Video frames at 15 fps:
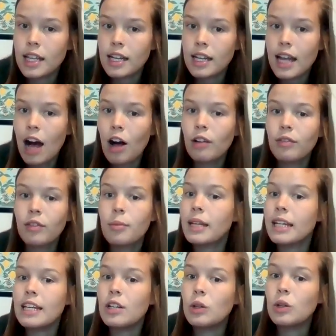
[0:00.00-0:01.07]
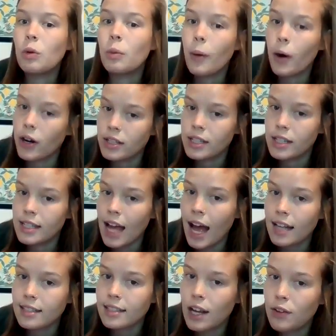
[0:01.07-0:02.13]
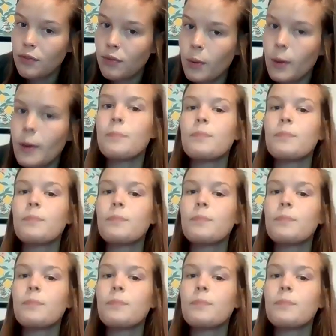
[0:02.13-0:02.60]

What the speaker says: at however many equal parts it's asking for.